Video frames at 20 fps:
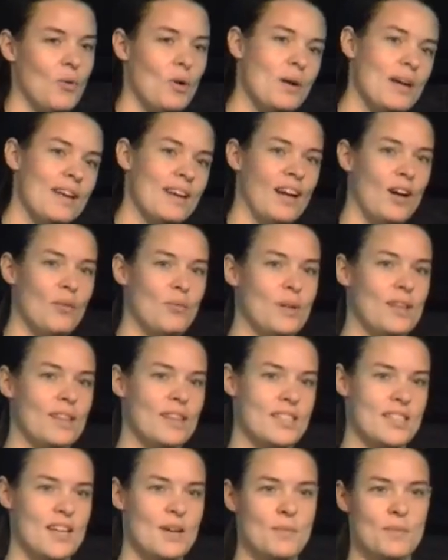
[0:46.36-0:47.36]
What we ended up
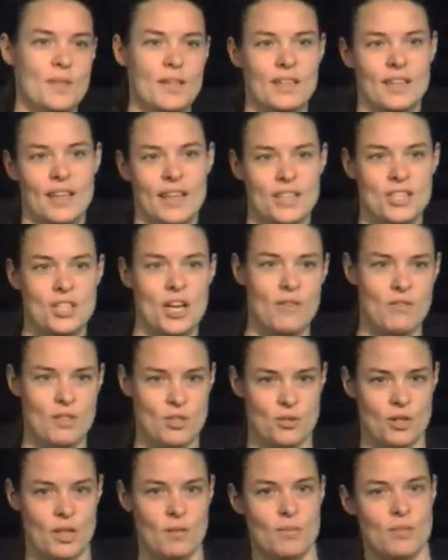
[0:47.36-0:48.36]
with is something like
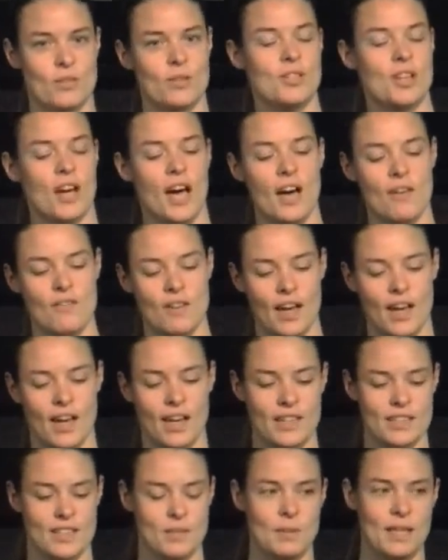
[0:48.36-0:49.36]
JavaScript to
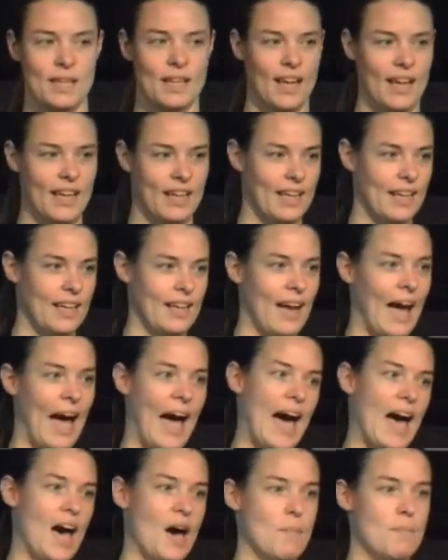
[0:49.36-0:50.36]
Java is a bit like
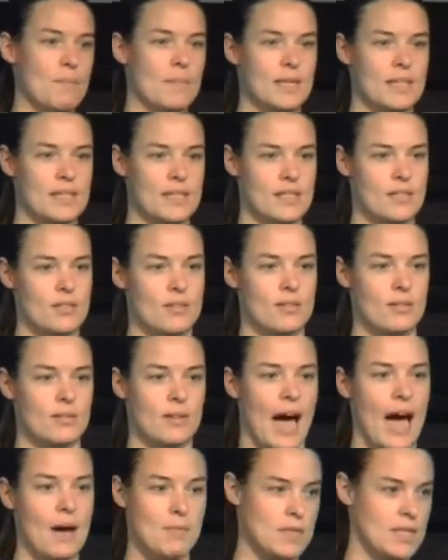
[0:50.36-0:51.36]
ham is
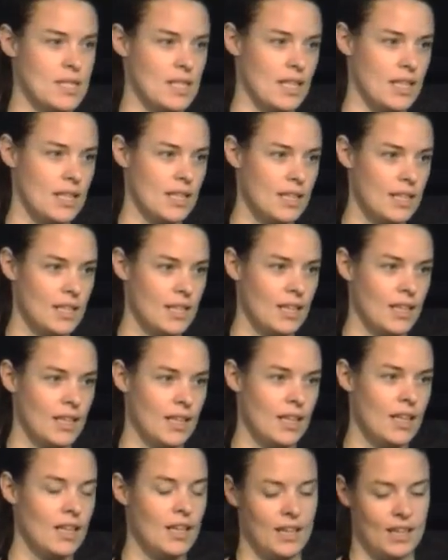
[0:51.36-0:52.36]
to hamster.
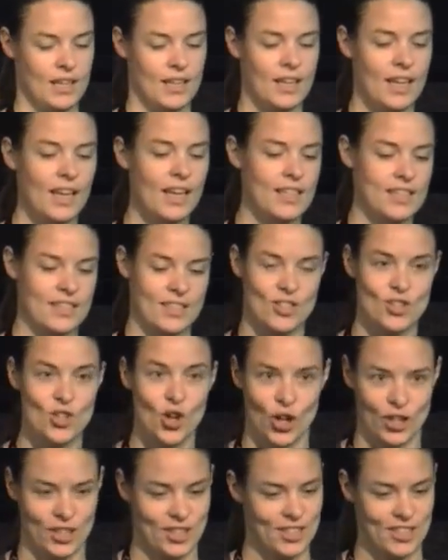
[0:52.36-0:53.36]
It is
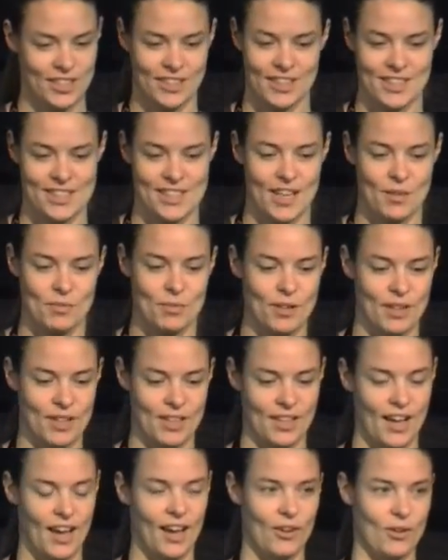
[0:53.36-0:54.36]
not the same
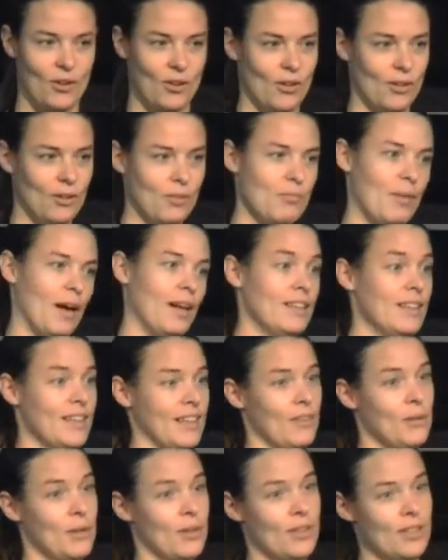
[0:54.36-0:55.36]
thing at all. But
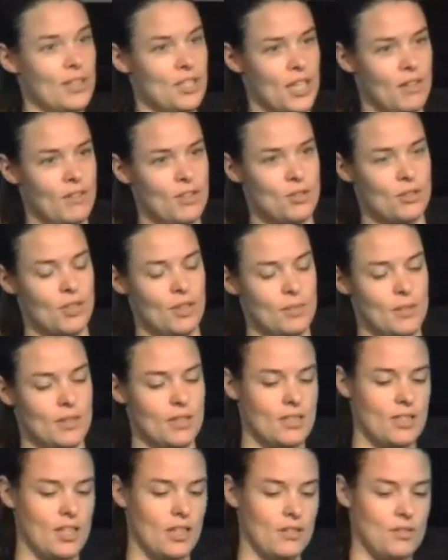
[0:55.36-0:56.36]
we call it JavaScript
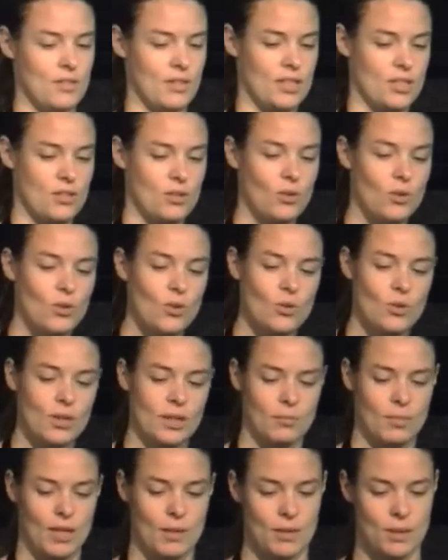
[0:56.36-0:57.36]
because JavaScript's
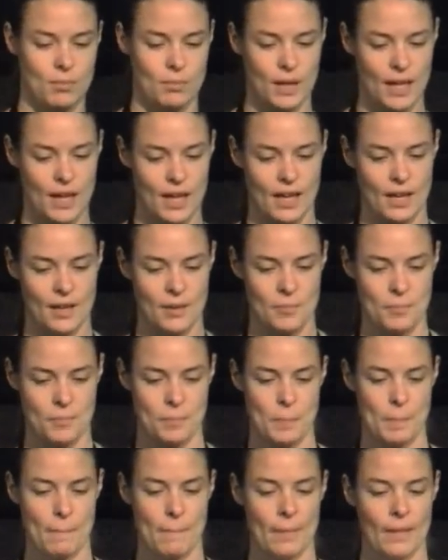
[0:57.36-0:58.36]
cool and blah, blah, blah.
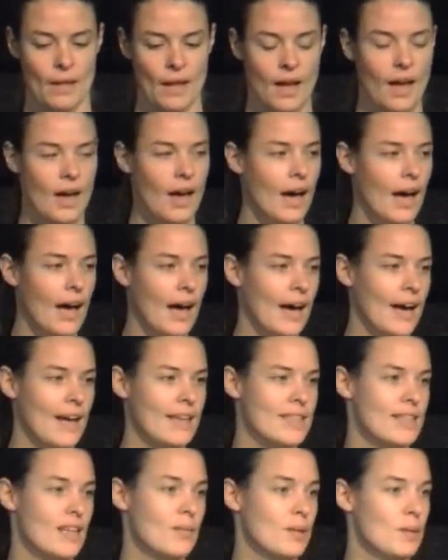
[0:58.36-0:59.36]

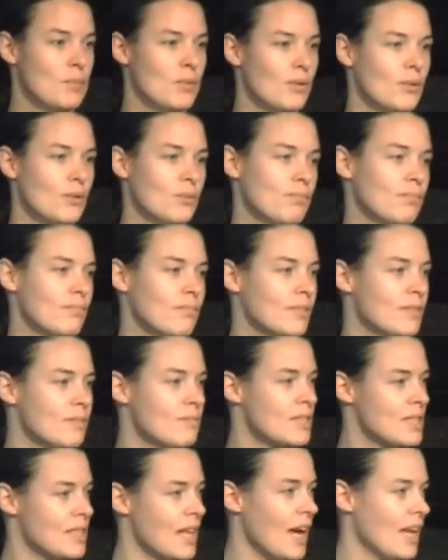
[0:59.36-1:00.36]
Some people
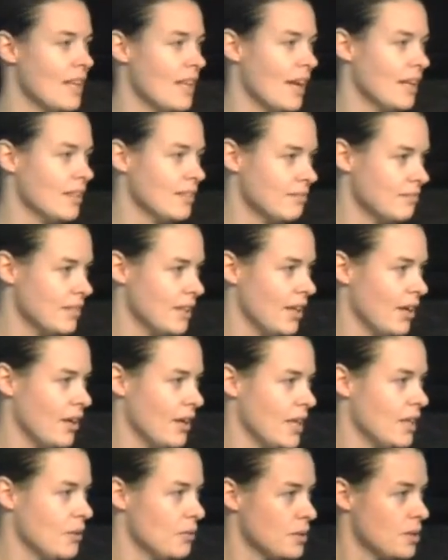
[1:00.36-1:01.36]
say that
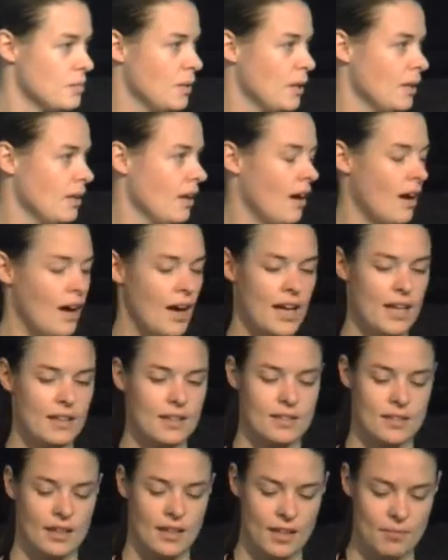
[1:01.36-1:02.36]
he a bit high
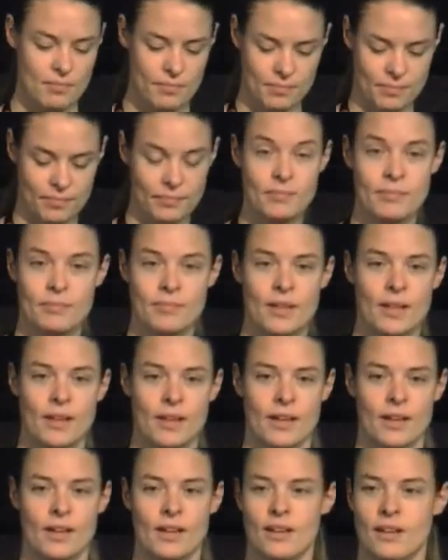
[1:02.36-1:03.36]
at the time.
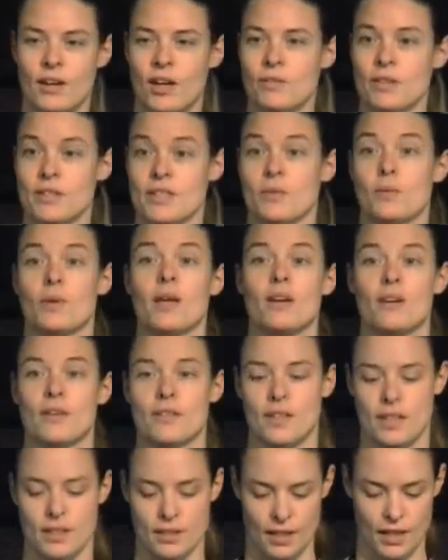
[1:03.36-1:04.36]
Obviously, we
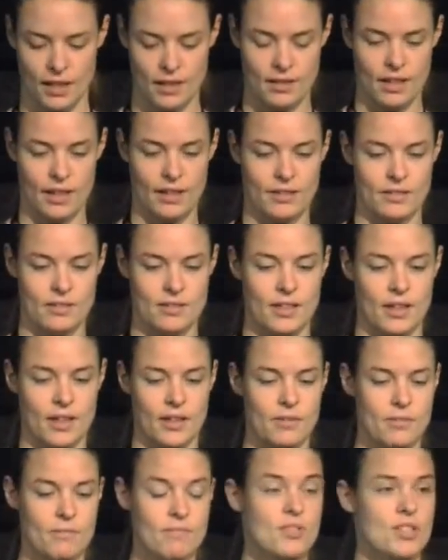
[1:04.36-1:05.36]
all think that
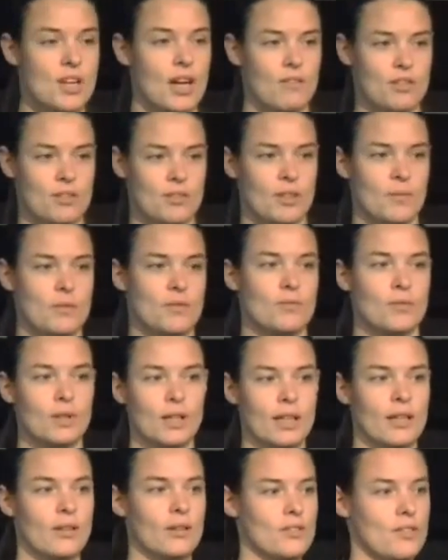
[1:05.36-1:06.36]
JavaScript's
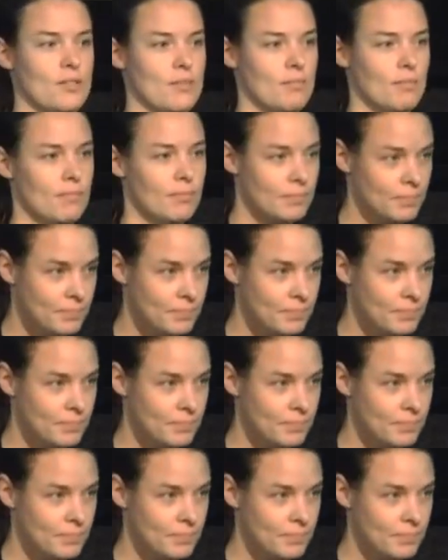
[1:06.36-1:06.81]
really awesome.